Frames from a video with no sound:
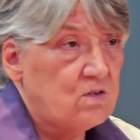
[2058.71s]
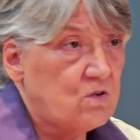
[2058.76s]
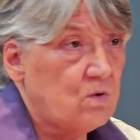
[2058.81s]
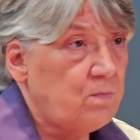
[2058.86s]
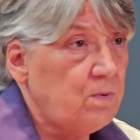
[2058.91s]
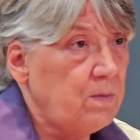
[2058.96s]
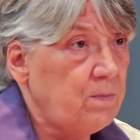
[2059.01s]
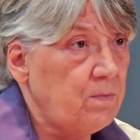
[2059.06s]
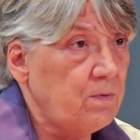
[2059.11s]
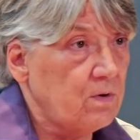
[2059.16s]

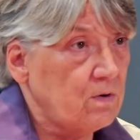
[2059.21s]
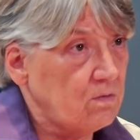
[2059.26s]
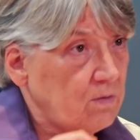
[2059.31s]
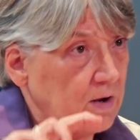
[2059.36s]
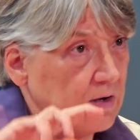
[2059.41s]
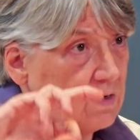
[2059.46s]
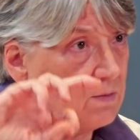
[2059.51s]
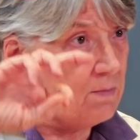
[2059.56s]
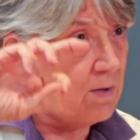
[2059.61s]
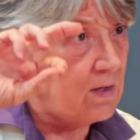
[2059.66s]
So people are
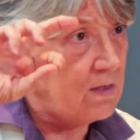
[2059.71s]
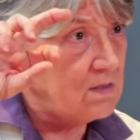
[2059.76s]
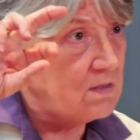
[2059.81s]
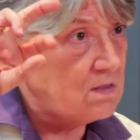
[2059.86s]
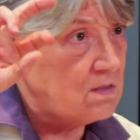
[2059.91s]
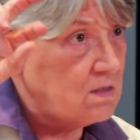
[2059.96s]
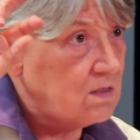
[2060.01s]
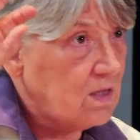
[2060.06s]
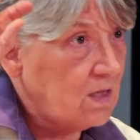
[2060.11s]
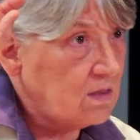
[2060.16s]

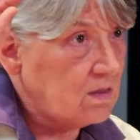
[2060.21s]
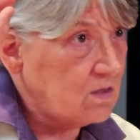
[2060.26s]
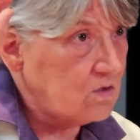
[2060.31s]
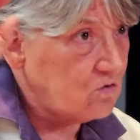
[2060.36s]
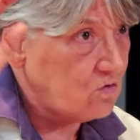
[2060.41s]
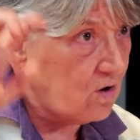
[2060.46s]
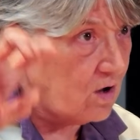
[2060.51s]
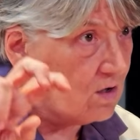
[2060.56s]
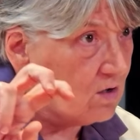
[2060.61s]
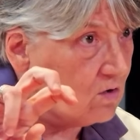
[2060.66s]
randomized to get
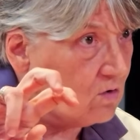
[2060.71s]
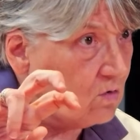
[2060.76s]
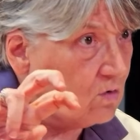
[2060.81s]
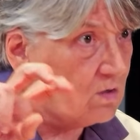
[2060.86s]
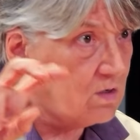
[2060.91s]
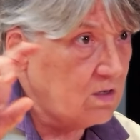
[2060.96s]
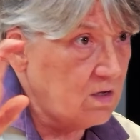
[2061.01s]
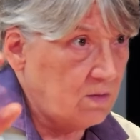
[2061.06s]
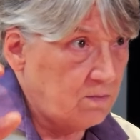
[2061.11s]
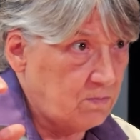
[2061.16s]
the drug
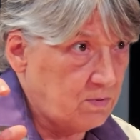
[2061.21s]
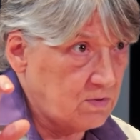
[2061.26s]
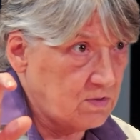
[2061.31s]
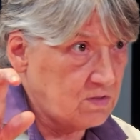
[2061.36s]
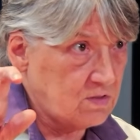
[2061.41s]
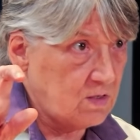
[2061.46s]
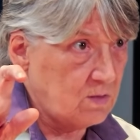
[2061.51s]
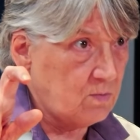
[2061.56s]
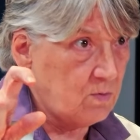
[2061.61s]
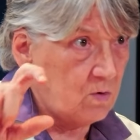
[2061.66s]
or to get
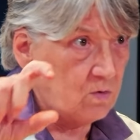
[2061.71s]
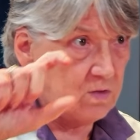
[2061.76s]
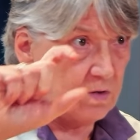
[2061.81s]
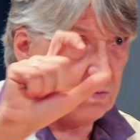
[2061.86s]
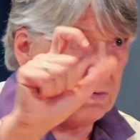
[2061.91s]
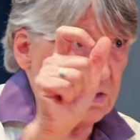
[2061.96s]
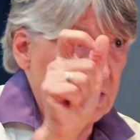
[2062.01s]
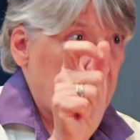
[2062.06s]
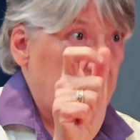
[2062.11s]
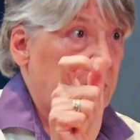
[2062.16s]
placebo, and
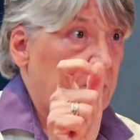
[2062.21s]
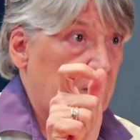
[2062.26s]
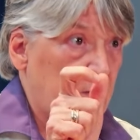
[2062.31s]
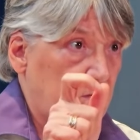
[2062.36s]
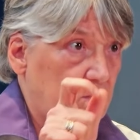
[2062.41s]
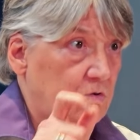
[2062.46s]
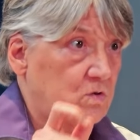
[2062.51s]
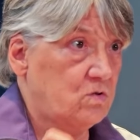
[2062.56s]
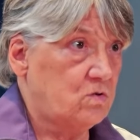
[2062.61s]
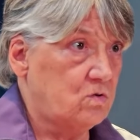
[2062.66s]
then we
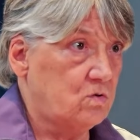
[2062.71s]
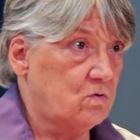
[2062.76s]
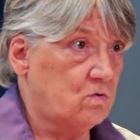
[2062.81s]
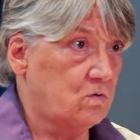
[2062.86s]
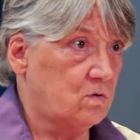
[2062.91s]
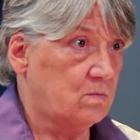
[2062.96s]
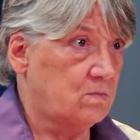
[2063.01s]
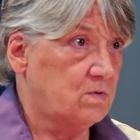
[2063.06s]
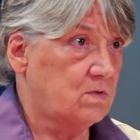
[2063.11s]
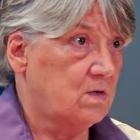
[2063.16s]
compare those two
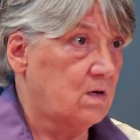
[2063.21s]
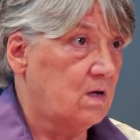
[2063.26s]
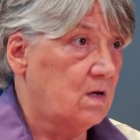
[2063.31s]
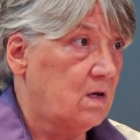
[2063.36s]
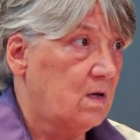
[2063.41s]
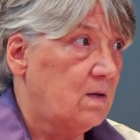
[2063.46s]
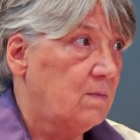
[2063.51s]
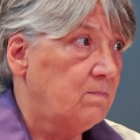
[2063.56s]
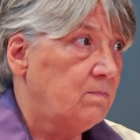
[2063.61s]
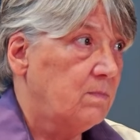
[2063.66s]
groups.
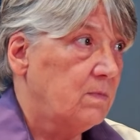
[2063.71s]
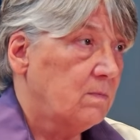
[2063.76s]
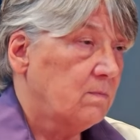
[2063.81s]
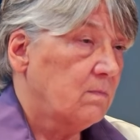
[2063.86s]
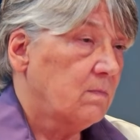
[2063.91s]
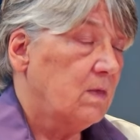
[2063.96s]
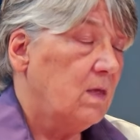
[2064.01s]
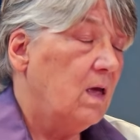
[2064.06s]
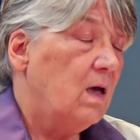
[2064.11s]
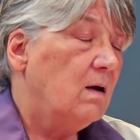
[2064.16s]
That's
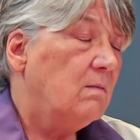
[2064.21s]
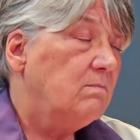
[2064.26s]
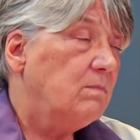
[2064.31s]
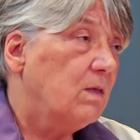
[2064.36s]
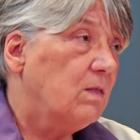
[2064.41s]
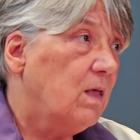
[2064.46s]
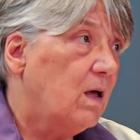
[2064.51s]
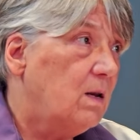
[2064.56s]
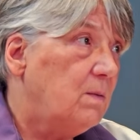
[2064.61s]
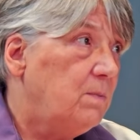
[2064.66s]
great. Yeah.
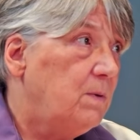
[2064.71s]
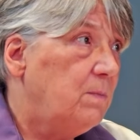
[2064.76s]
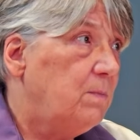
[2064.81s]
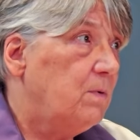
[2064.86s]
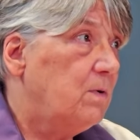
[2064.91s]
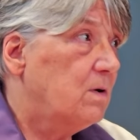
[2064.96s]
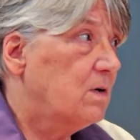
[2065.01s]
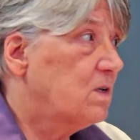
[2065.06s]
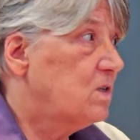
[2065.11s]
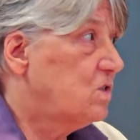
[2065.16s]
A lot of
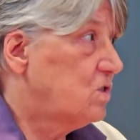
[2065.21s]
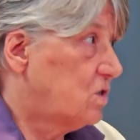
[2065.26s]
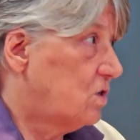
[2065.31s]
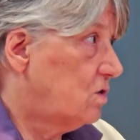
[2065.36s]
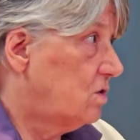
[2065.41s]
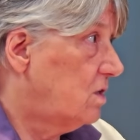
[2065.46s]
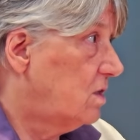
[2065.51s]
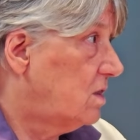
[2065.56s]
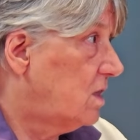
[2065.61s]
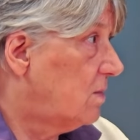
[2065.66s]
people are
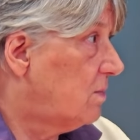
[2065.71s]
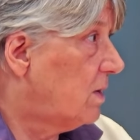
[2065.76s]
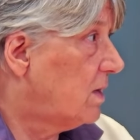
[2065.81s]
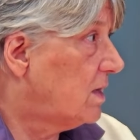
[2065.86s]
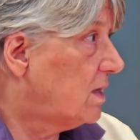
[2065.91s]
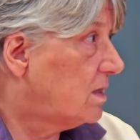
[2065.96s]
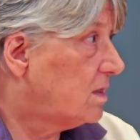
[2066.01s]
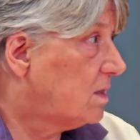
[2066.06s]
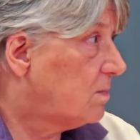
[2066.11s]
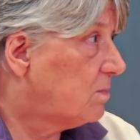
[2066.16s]
concerned that they
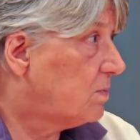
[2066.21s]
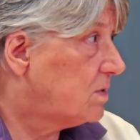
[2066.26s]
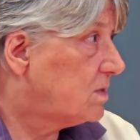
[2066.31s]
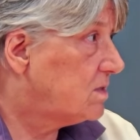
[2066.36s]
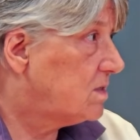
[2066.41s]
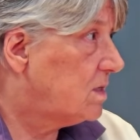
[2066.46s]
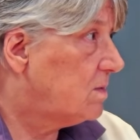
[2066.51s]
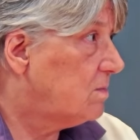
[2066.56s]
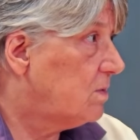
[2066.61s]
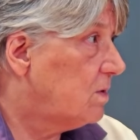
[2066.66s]
might get the
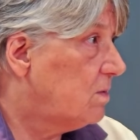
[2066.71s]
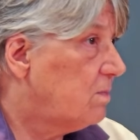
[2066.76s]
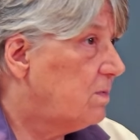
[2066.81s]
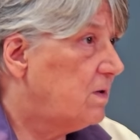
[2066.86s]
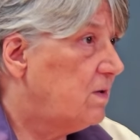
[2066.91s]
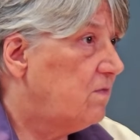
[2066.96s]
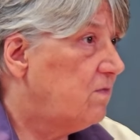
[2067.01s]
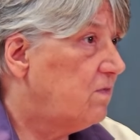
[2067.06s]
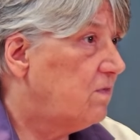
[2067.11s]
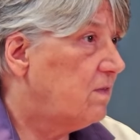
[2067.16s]
placebo,
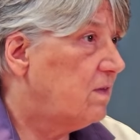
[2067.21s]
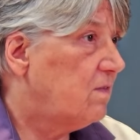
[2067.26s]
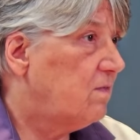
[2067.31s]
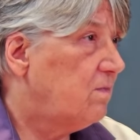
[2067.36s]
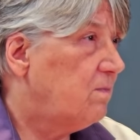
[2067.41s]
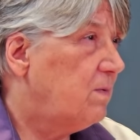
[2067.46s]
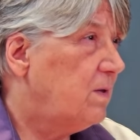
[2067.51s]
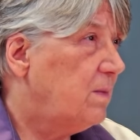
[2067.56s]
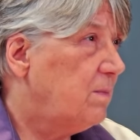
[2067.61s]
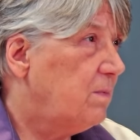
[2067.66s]
but
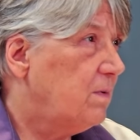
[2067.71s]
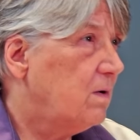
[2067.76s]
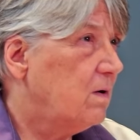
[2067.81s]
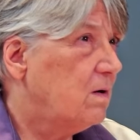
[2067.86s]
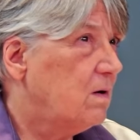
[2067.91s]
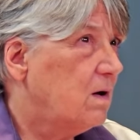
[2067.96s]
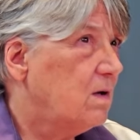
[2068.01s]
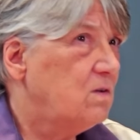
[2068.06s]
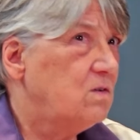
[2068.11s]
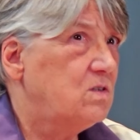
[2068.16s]
if
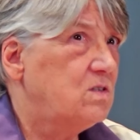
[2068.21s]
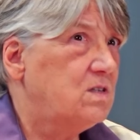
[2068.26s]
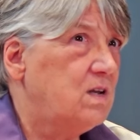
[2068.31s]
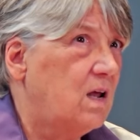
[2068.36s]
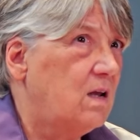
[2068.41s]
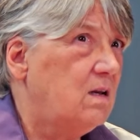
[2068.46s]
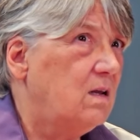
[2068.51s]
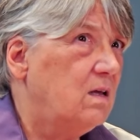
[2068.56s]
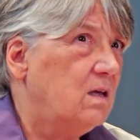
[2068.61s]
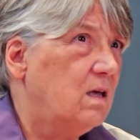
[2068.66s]
people are
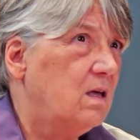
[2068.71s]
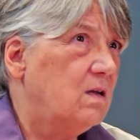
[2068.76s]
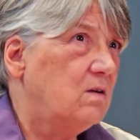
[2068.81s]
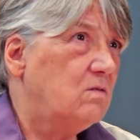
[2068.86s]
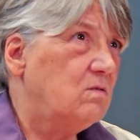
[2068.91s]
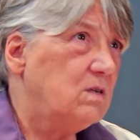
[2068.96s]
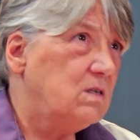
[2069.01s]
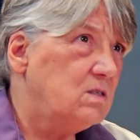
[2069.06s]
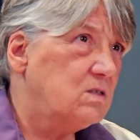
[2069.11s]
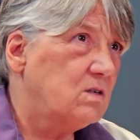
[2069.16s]
understanding
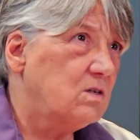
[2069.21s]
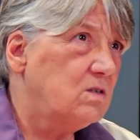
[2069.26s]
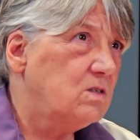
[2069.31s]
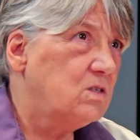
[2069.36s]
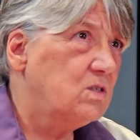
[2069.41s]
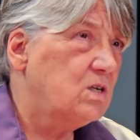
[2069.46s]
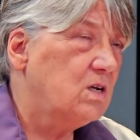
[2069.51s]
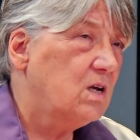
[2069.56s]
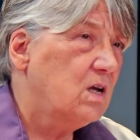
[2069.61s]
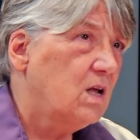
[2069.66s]
in
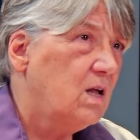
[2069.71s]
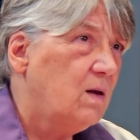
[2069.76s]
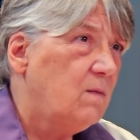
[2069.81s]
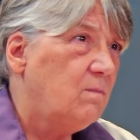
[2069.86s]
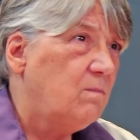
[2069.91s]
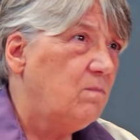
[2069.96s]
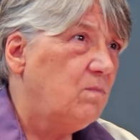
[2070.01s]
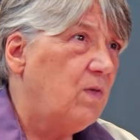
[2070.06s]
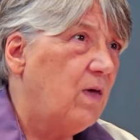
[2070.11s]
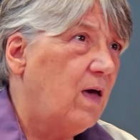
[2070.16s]
research
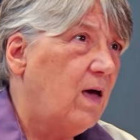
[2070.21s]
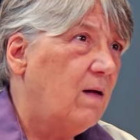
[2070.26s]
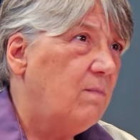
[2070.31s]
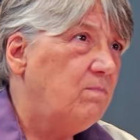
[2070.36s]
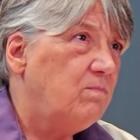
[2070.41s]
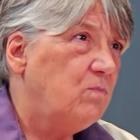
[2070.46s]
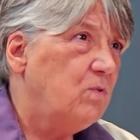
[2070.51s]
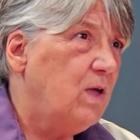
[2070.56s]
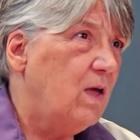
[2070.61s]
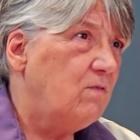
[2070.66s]

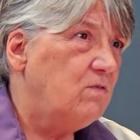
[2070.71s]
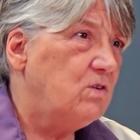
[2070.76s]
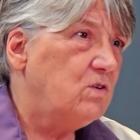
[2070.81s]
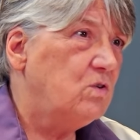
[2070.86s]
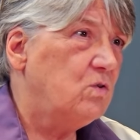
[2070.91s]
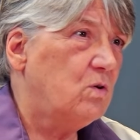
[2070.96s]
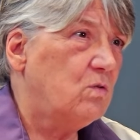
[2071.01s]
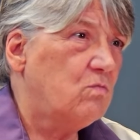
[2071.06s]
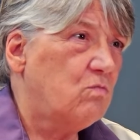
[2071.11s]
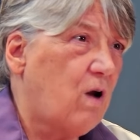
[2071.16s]
that we have
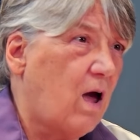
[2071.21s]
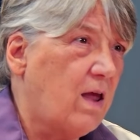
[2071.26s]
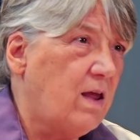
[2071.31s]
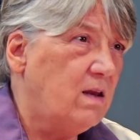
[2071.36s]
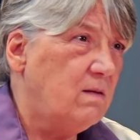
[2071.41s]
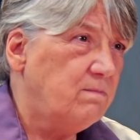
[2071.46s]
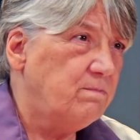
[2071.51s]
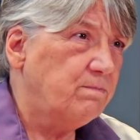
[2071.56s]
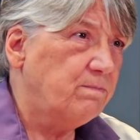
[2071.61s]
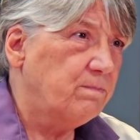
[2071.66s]
to do it
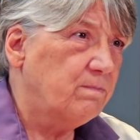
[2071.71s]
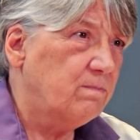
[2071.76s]
right,